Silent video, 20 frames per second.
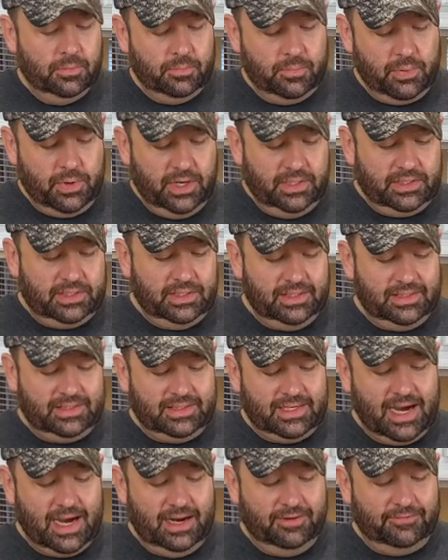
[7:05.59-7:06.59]
put it to the
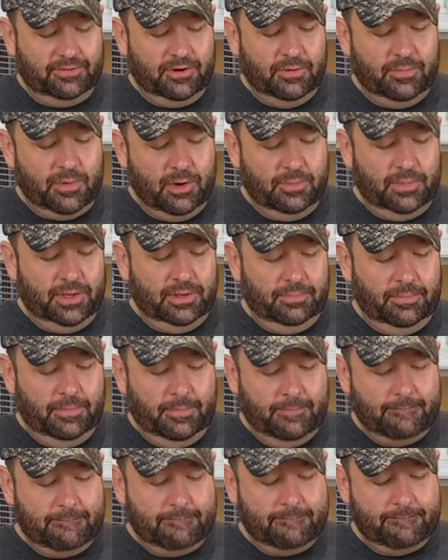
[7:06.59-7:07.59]
side for a moment,
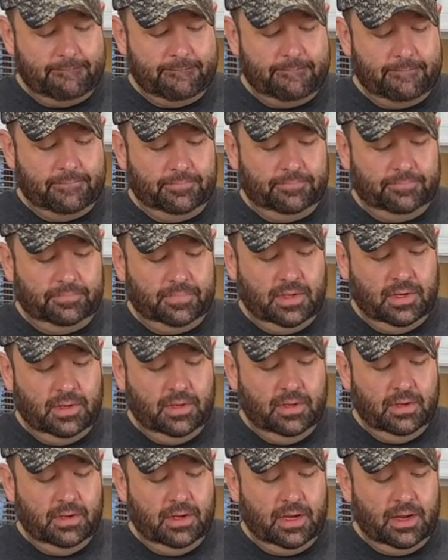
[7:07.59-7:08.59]

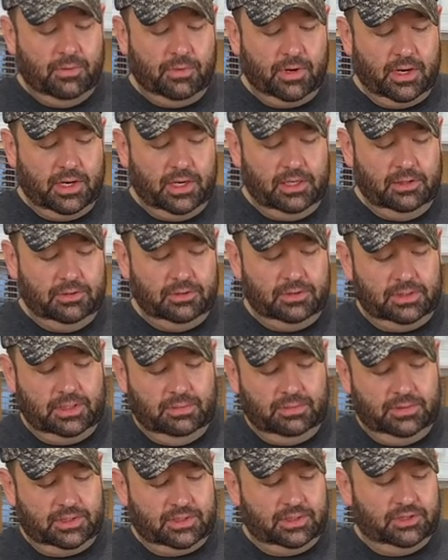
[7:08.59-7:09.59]
and we're going to use, that
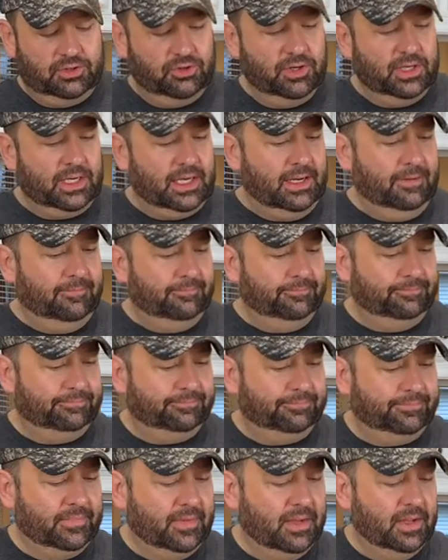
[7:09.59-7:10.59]
one's tricky,
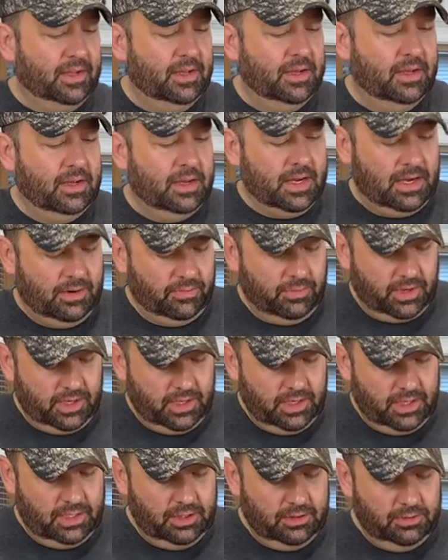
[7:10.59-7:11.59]
and we're
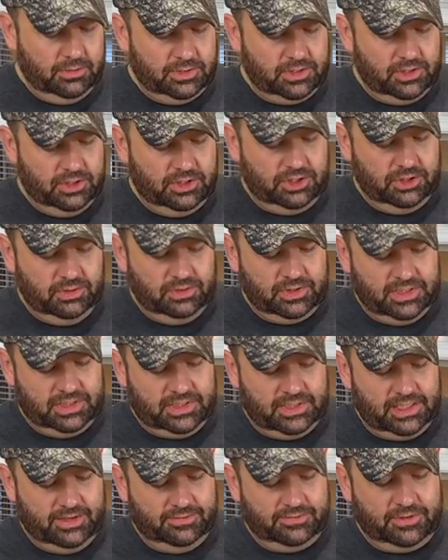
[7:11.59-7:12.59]
going to use the
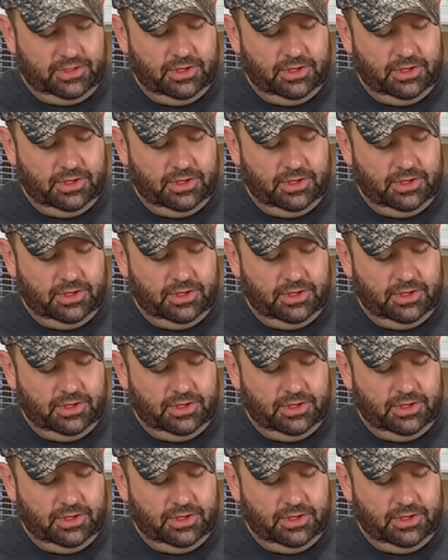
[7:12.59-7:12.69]
juices left